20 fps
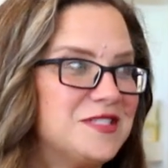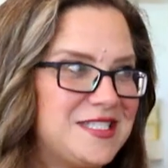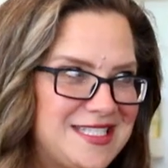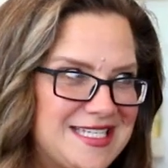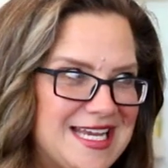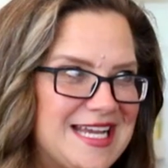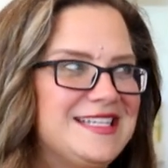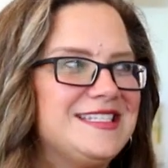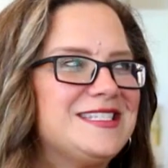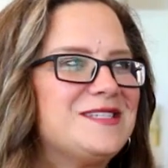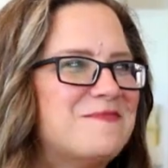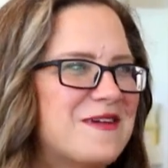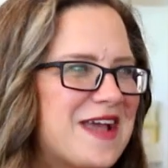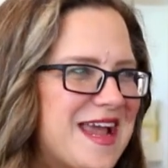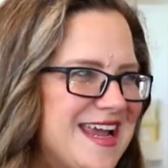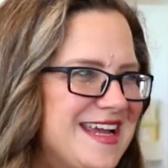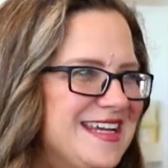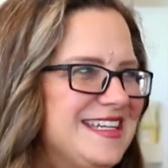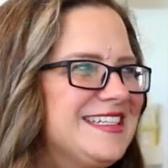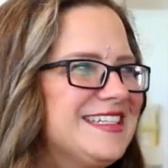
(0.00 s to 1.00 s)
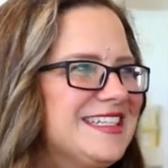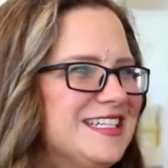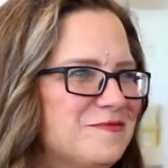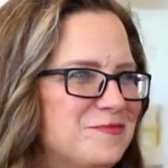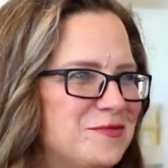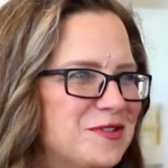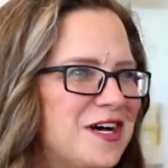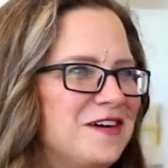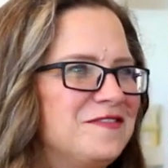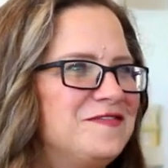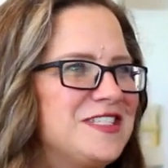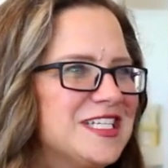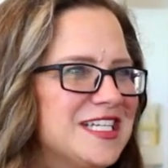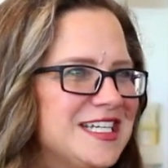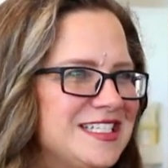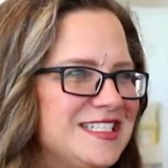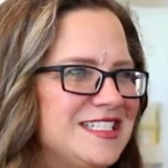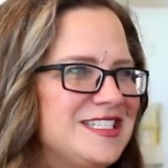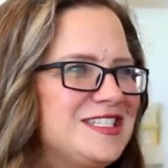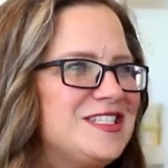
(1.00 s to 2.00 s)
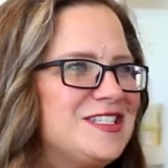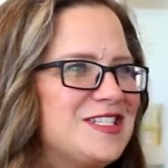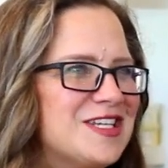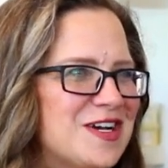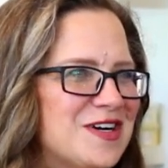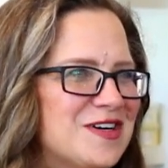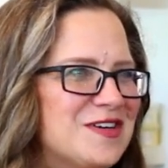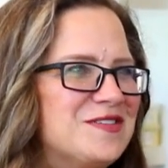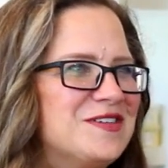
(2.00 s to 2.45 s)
States Bank in Bluffton. So.